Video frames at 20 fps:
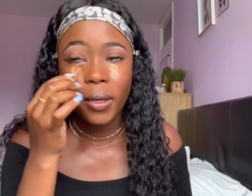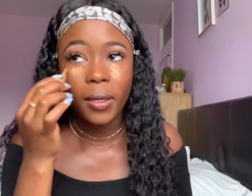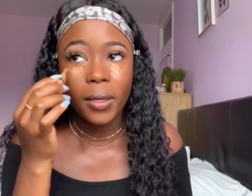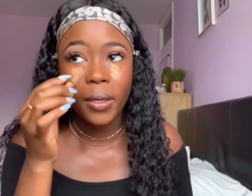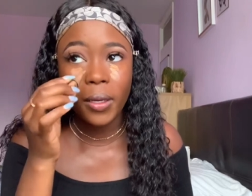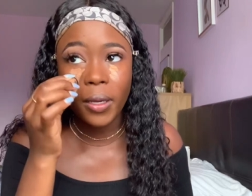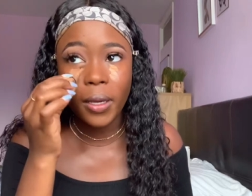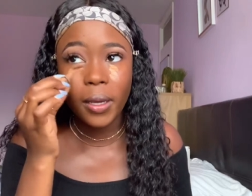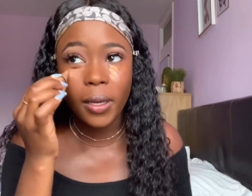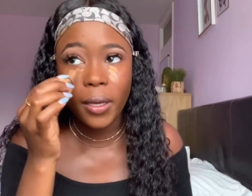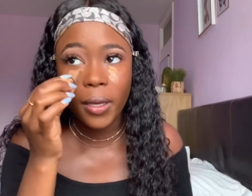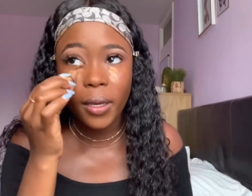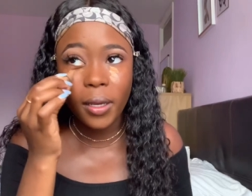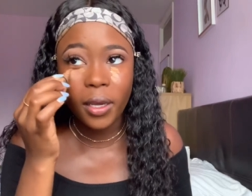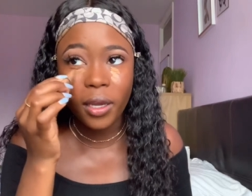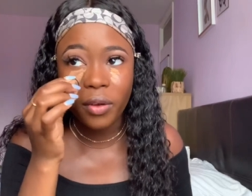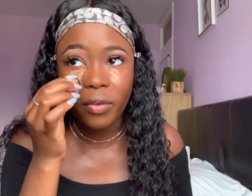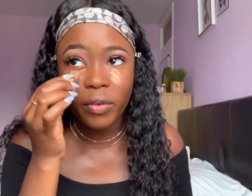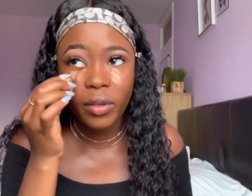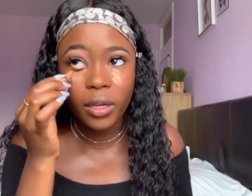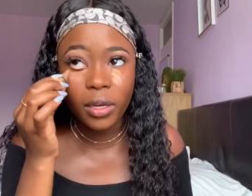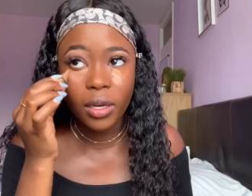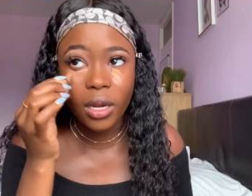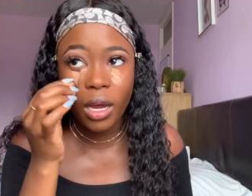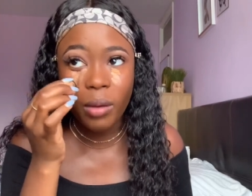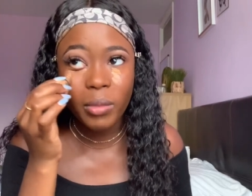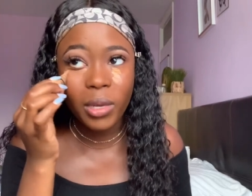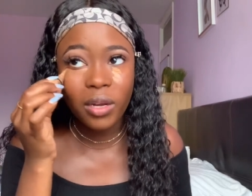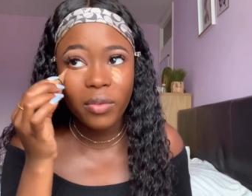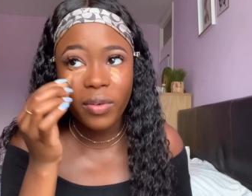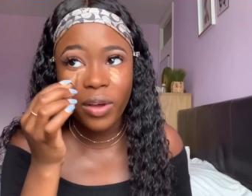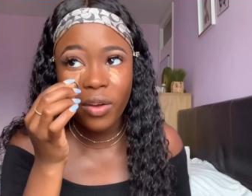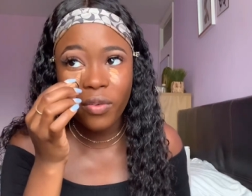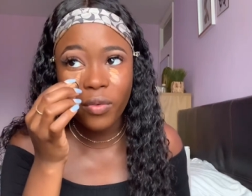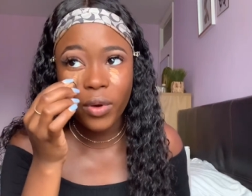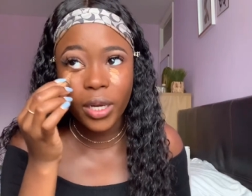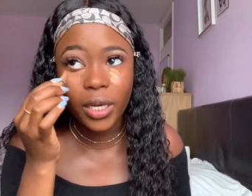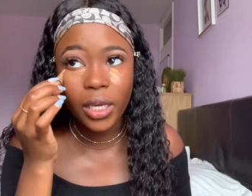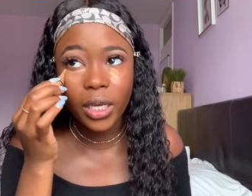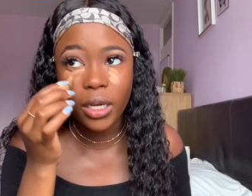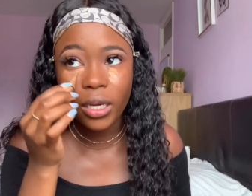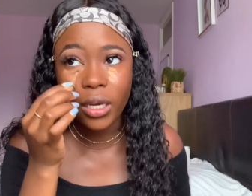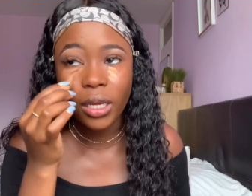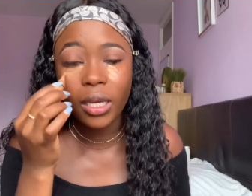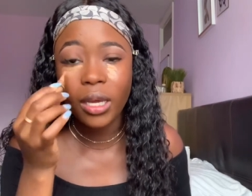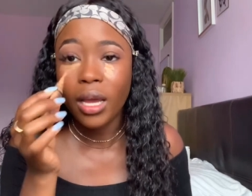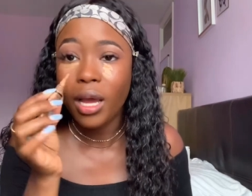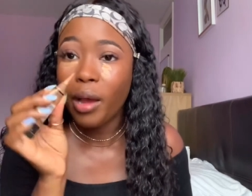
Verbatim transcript: yeah, it feel normal for one kidney.